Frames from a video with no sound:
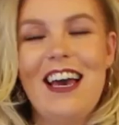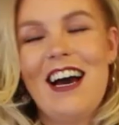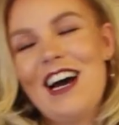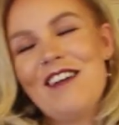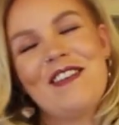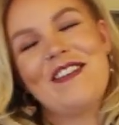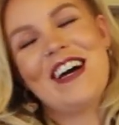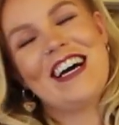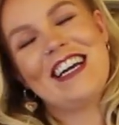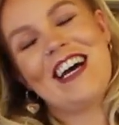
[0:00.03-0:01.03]
Hi
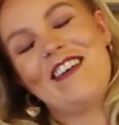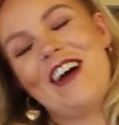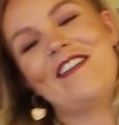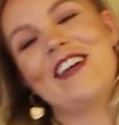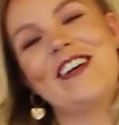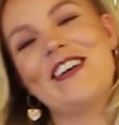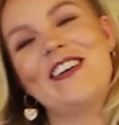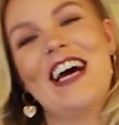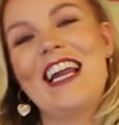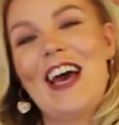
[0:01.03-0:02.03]
everyone, how are you
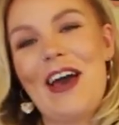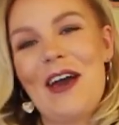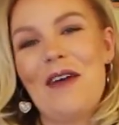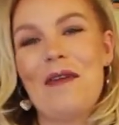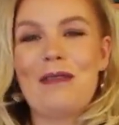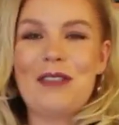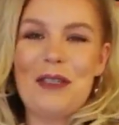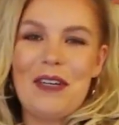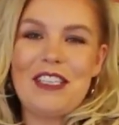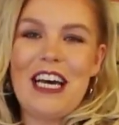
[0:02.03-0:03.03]
all? Hello, welcome
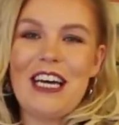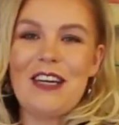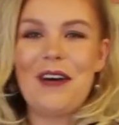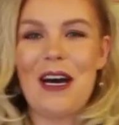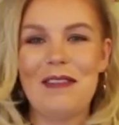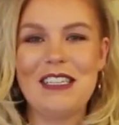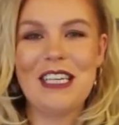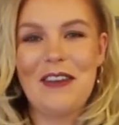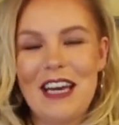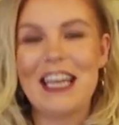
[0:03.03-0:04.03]
to my channel, how are we
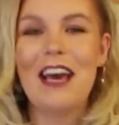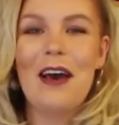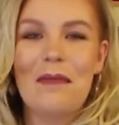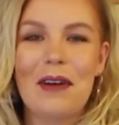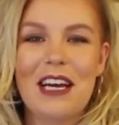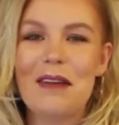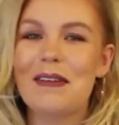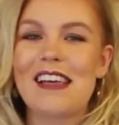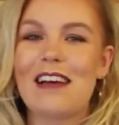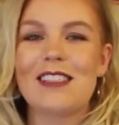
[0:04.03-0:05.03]
doing? My name
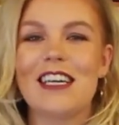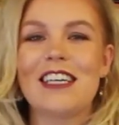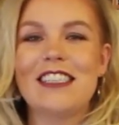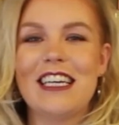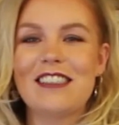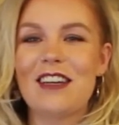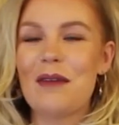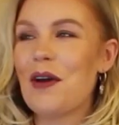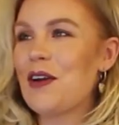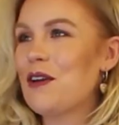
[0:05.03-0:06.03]
is Kelsey Hutchings and
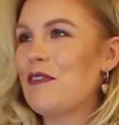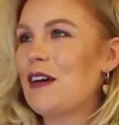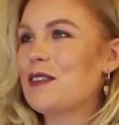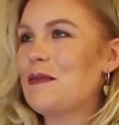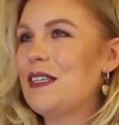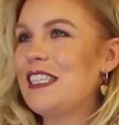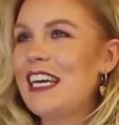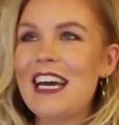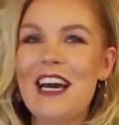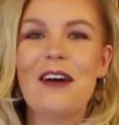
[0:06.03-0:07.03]
I'm owner of Elsky
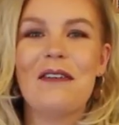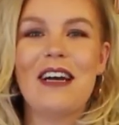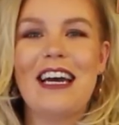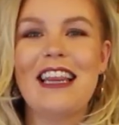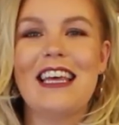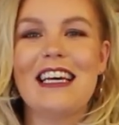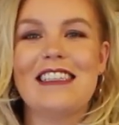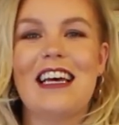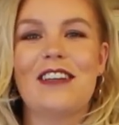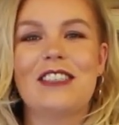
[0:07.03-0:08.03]
Beauty. We're in the
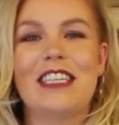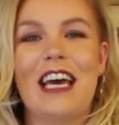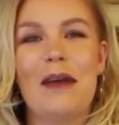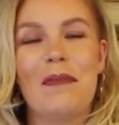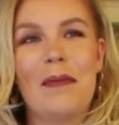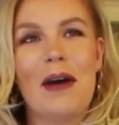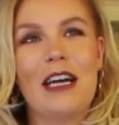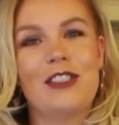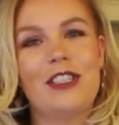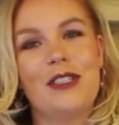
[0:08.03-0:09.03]
salon today, but I'm
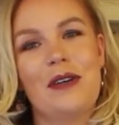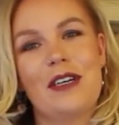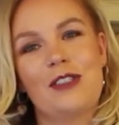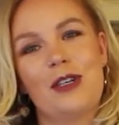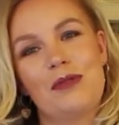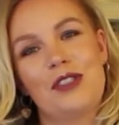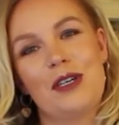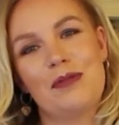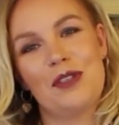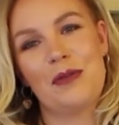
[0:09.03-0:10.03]
actually doing a
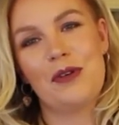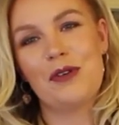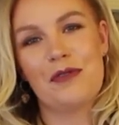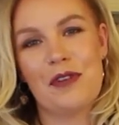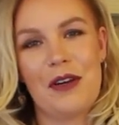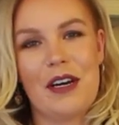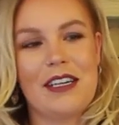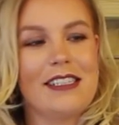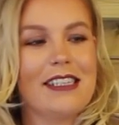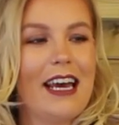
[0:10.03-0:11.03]
Topshop summer haul for you
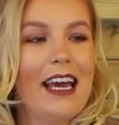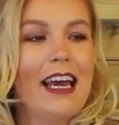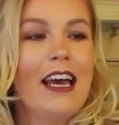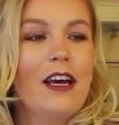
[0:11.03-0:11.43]
guys today.